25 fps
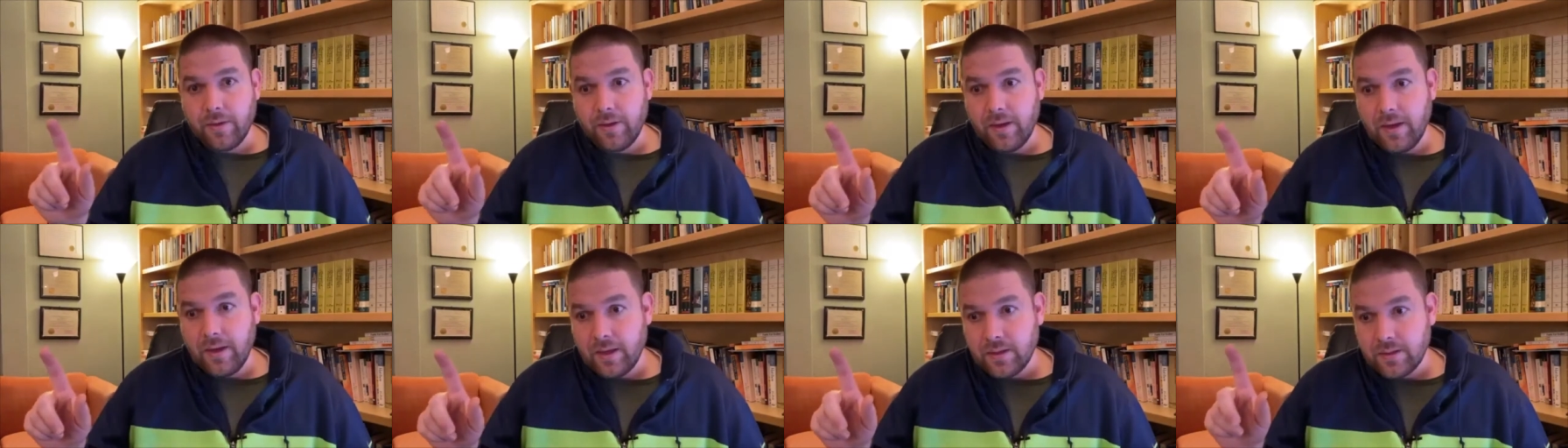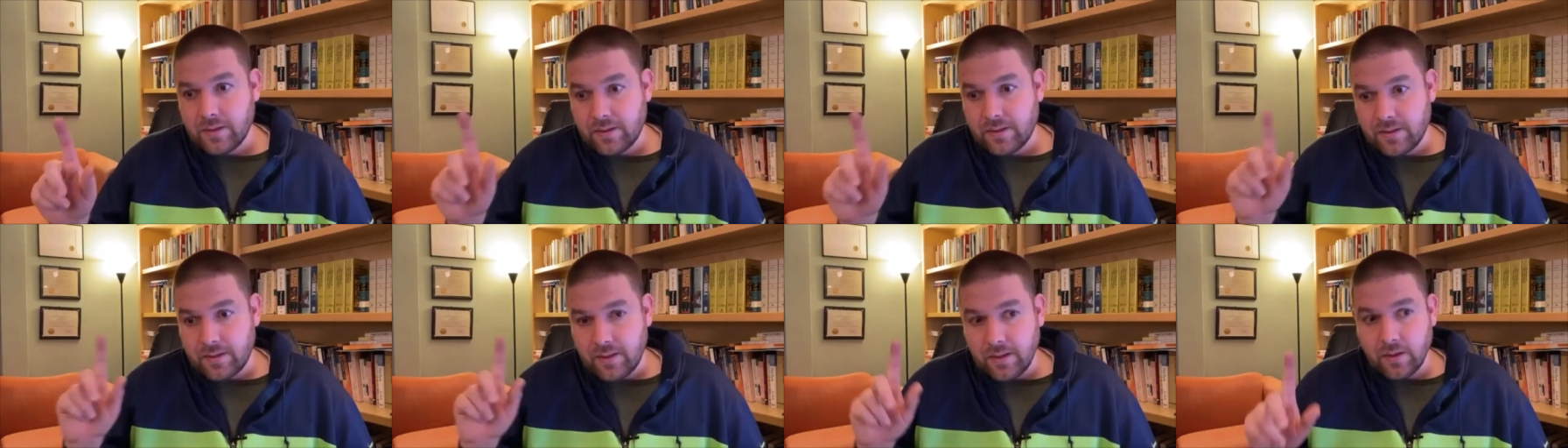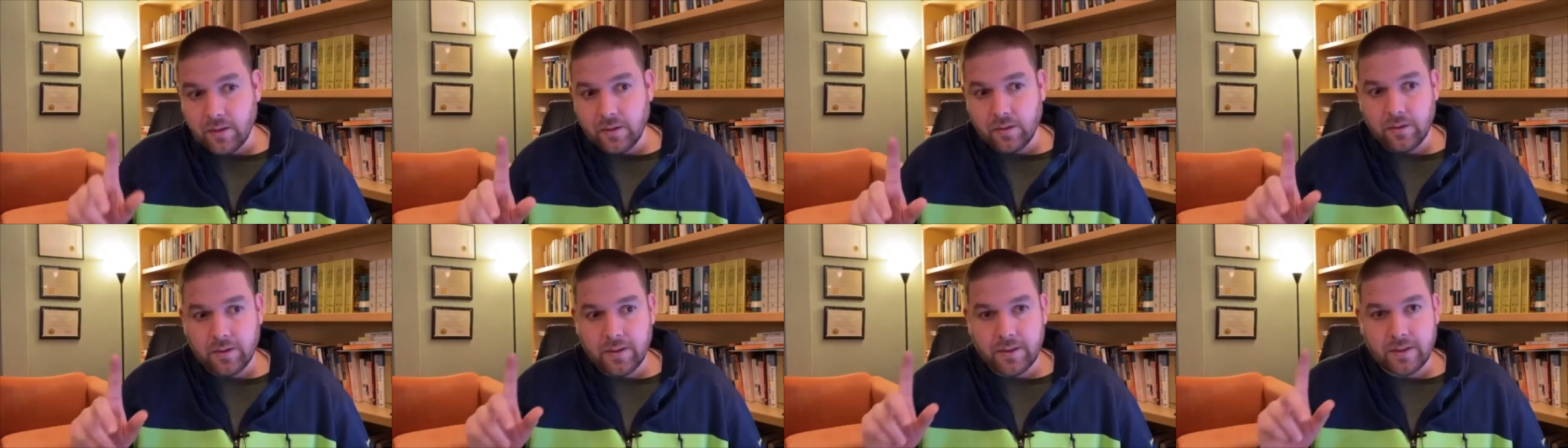is
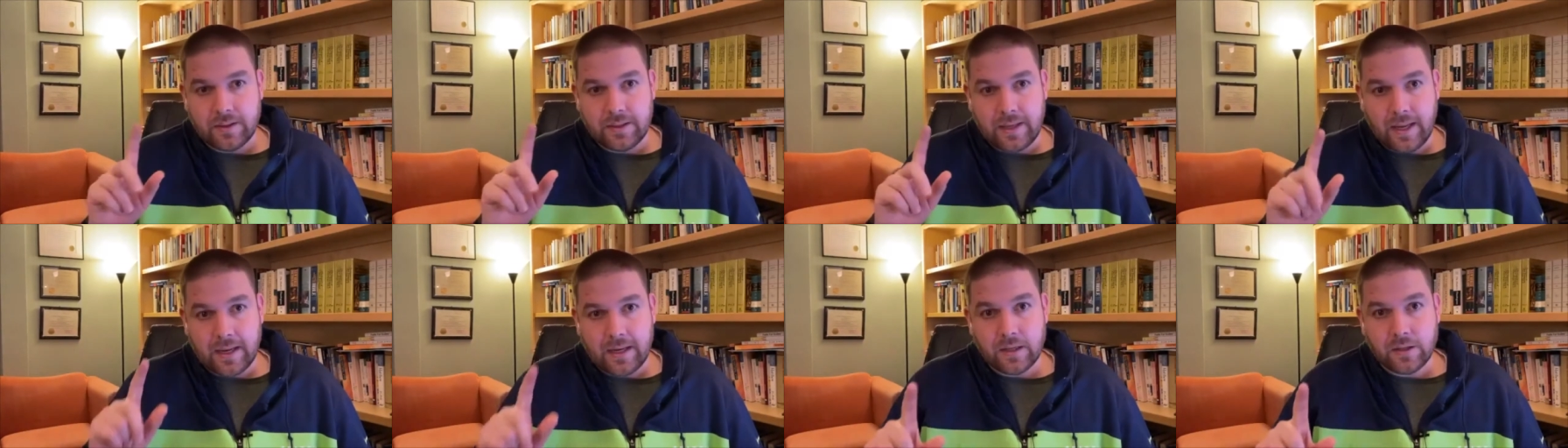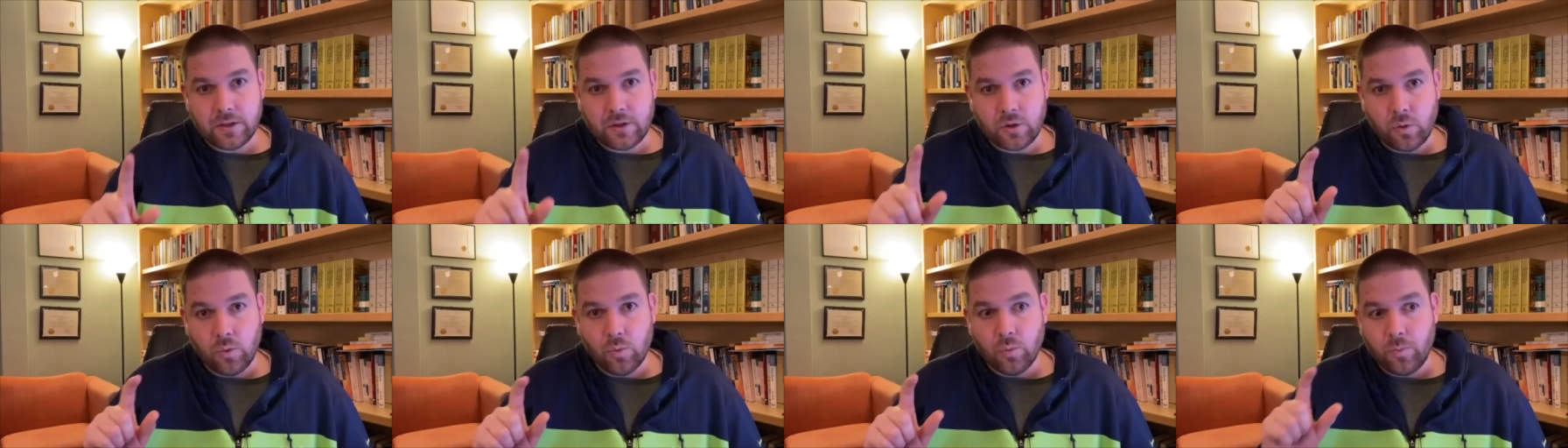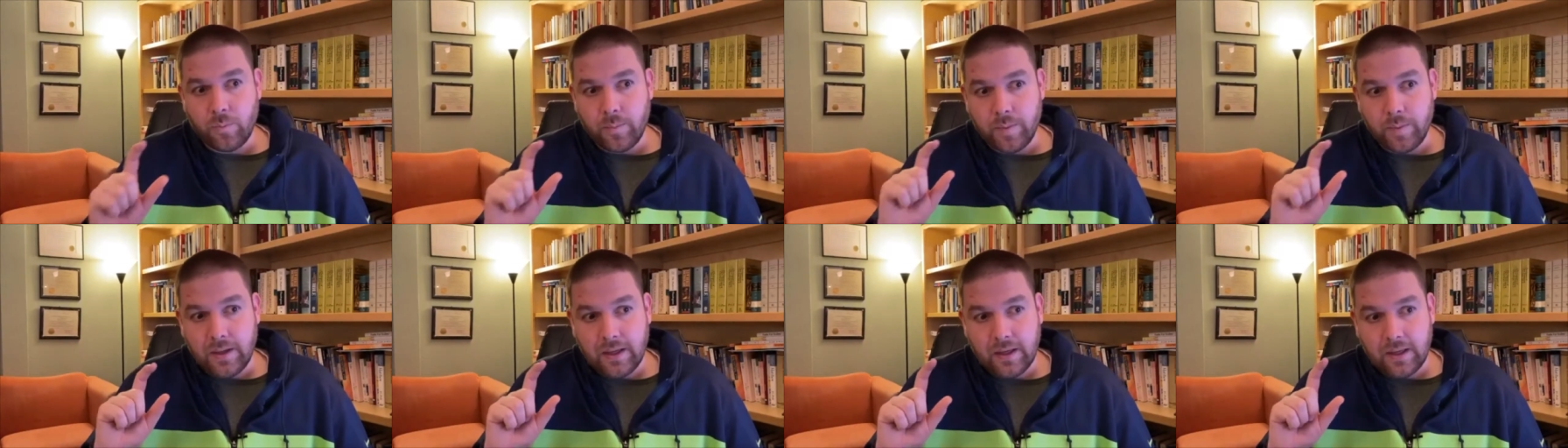still intended to
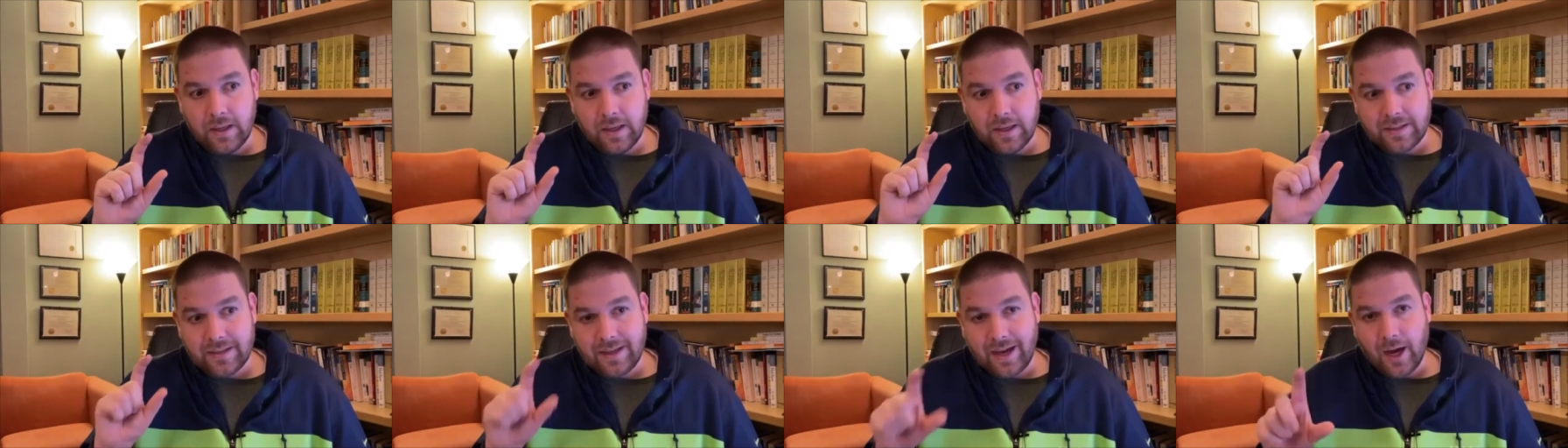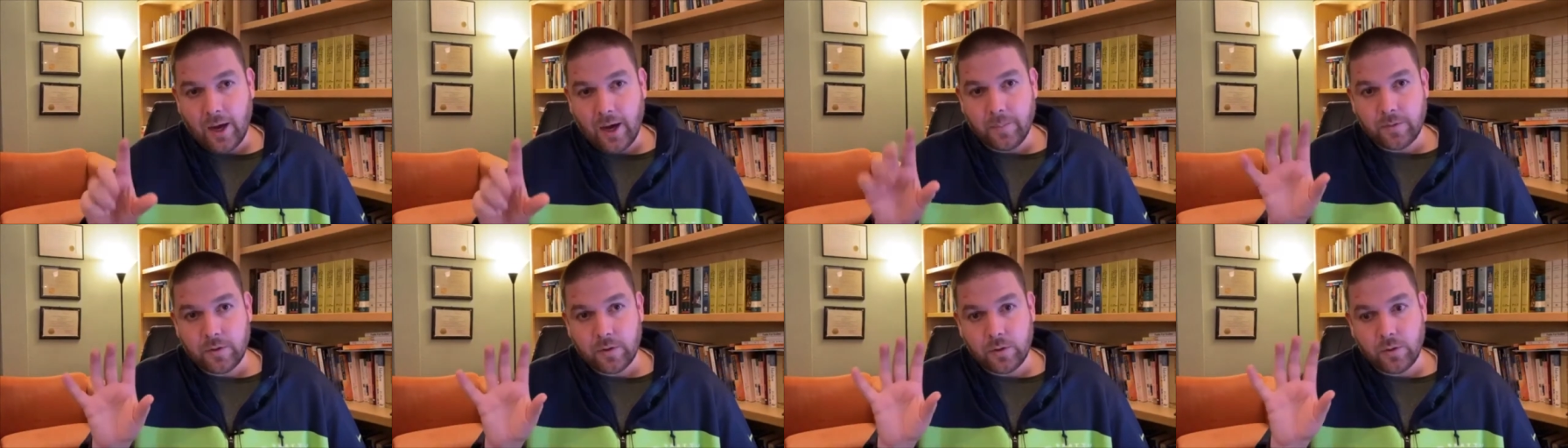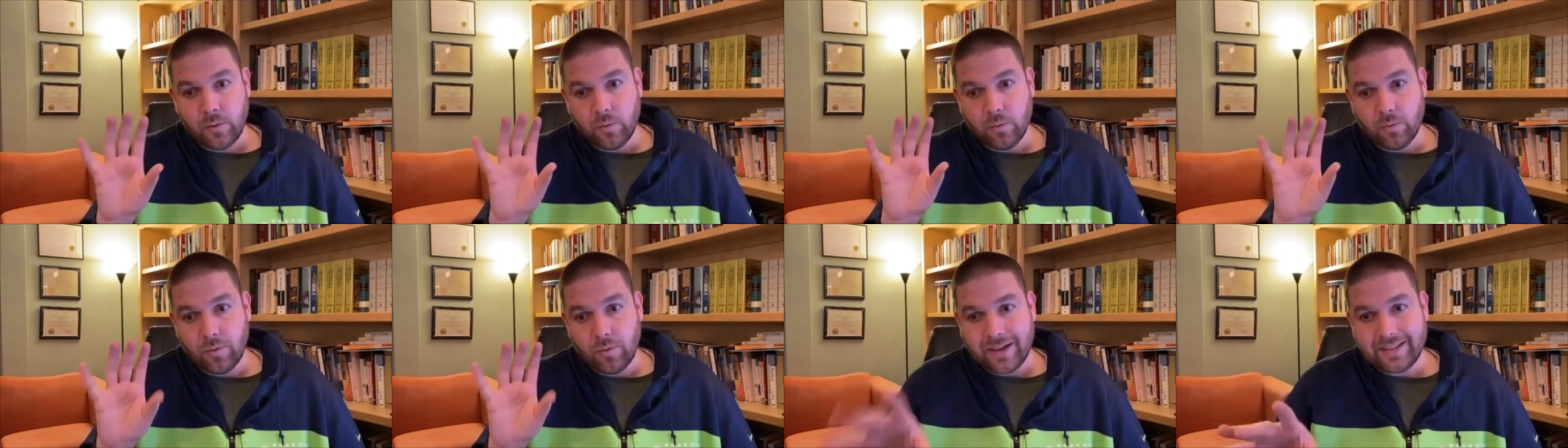be a time
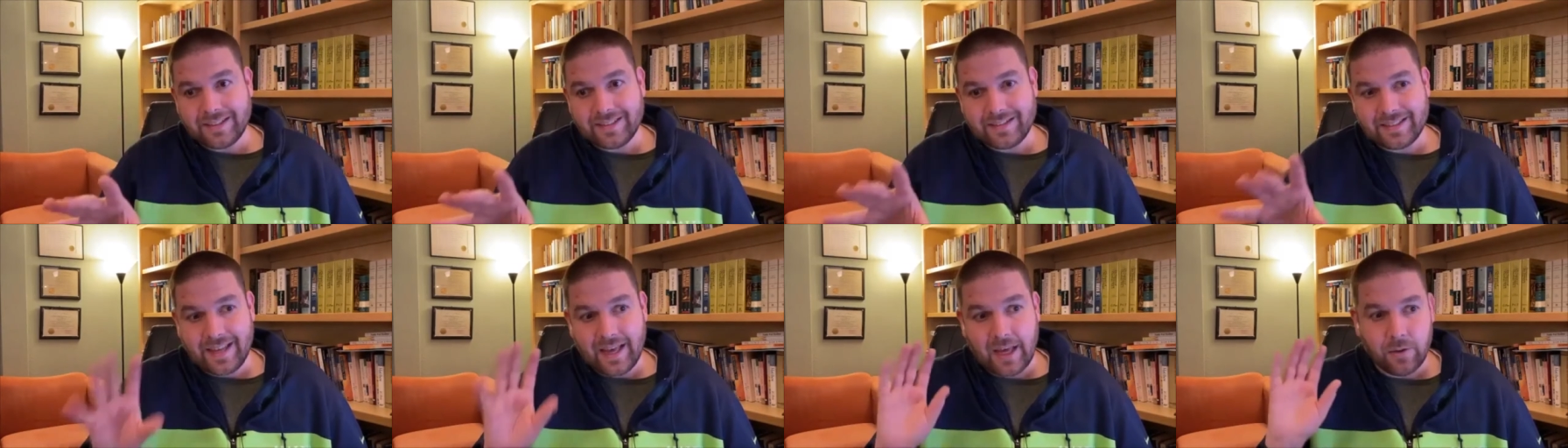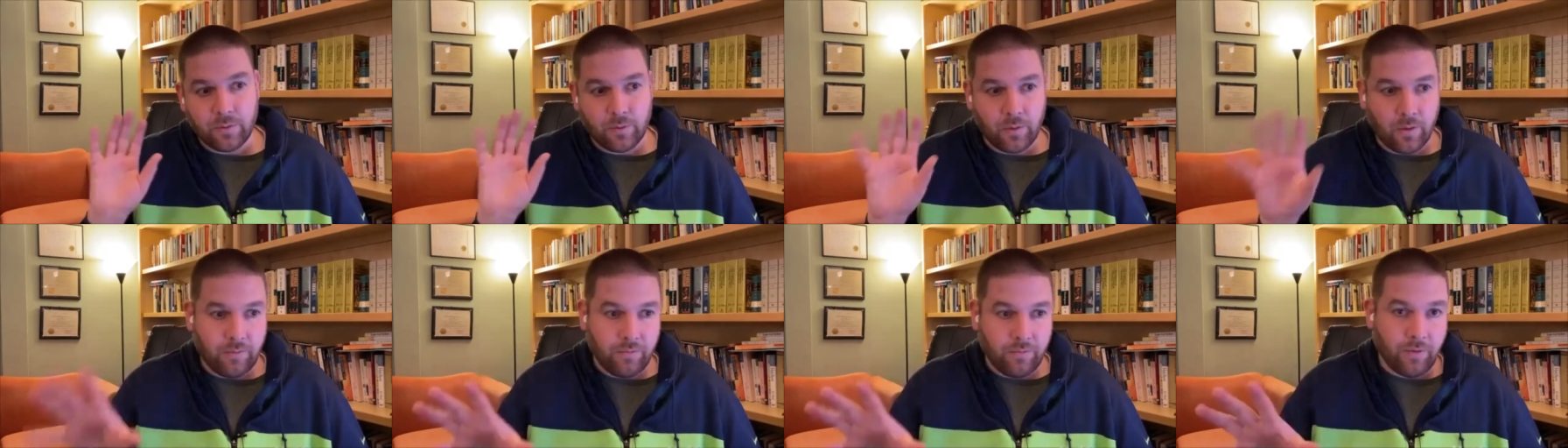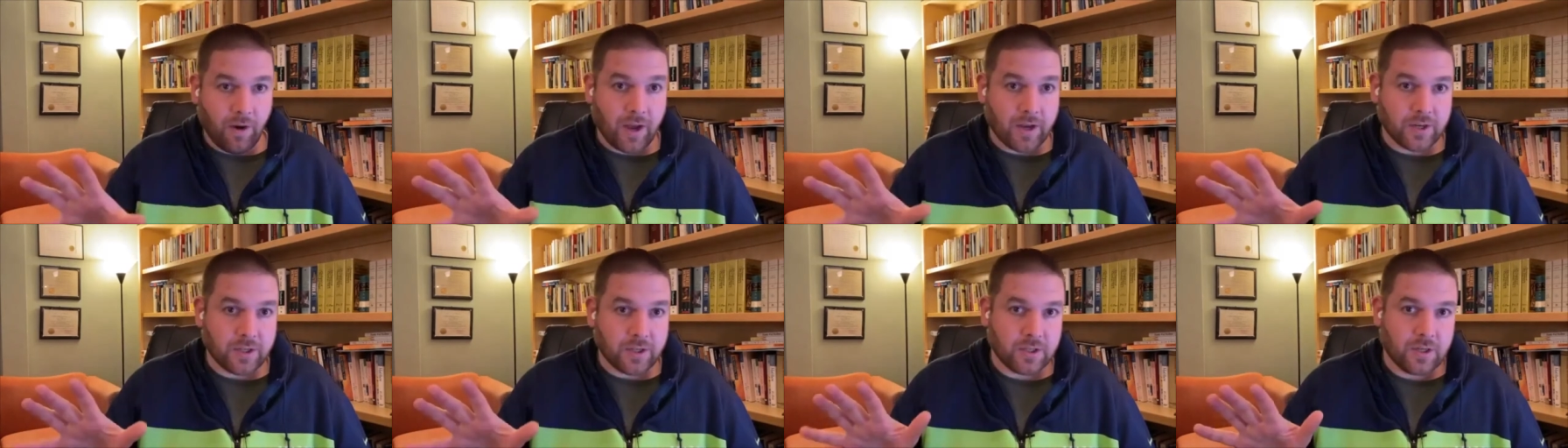to rest and
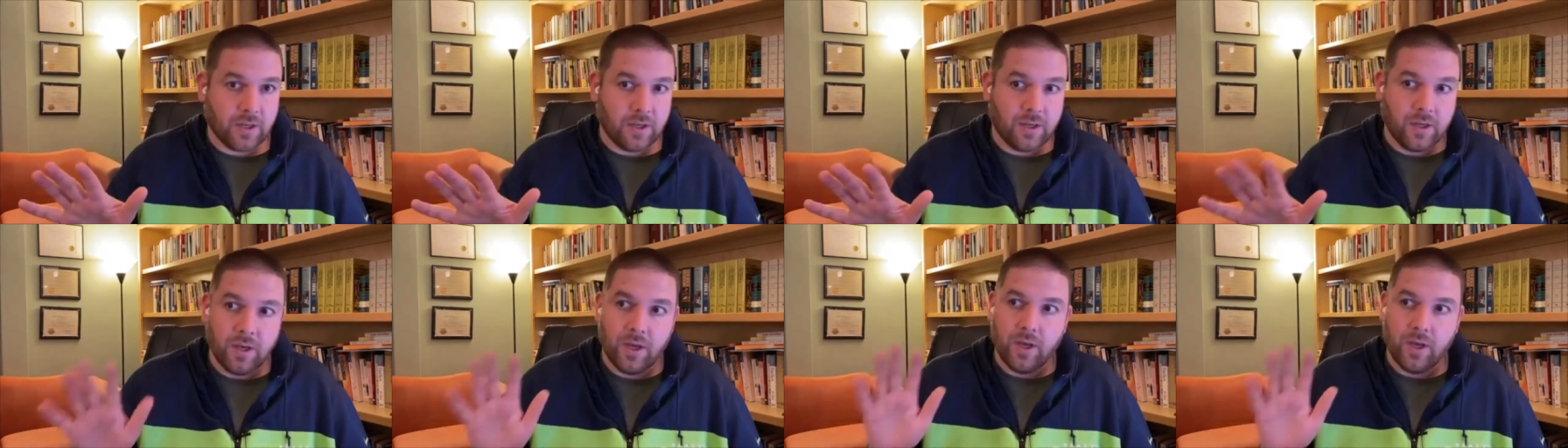refresh.